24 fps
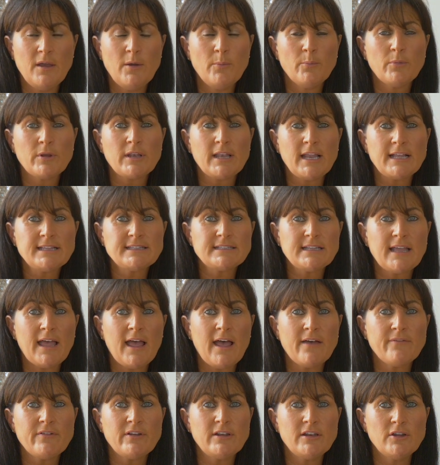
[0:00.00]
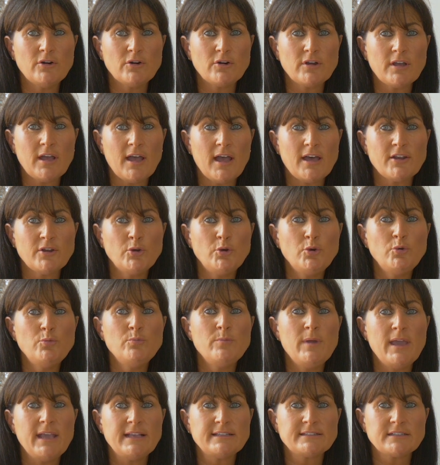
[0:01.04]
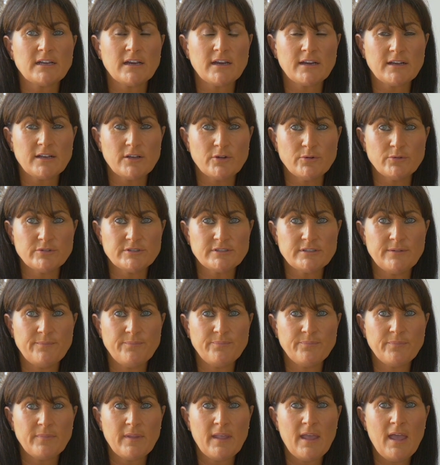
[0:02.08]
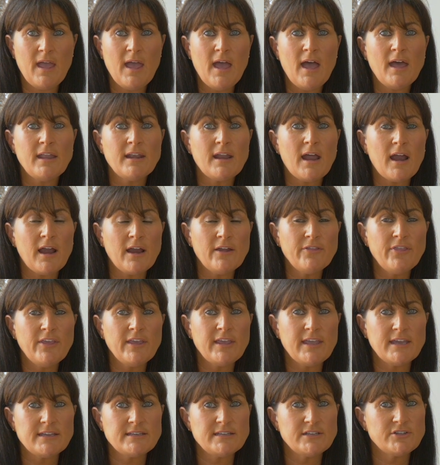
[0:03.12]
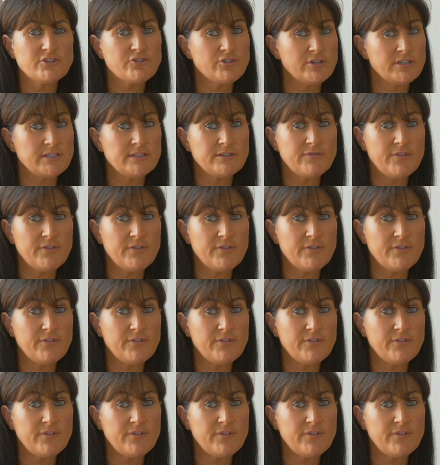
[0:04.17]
But let's have a look at who makes our clothes. And are they getting treated